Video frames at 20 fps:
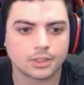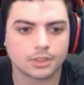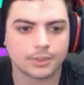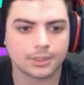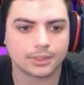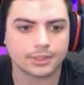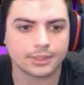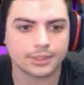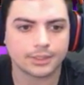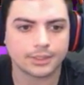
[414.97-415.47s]
Am I
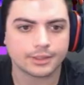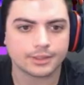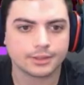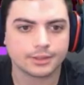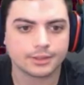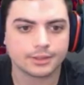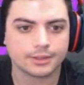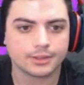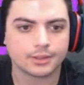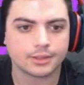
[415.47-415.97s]
dead?
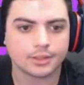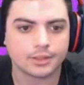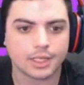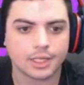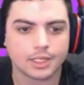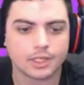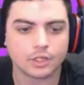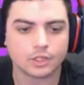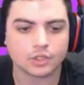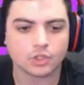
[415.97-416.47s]
I
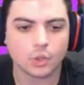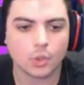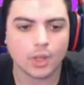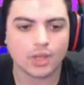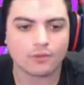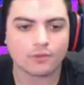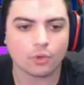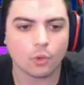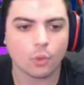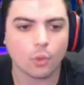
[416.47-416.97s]
looked away
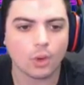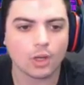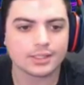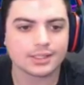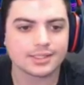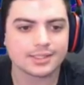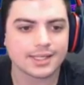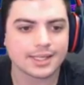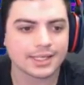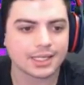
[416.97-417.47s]
for one
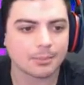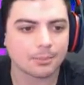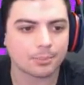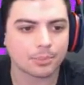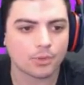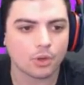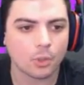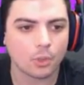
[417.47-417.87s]
second, bro.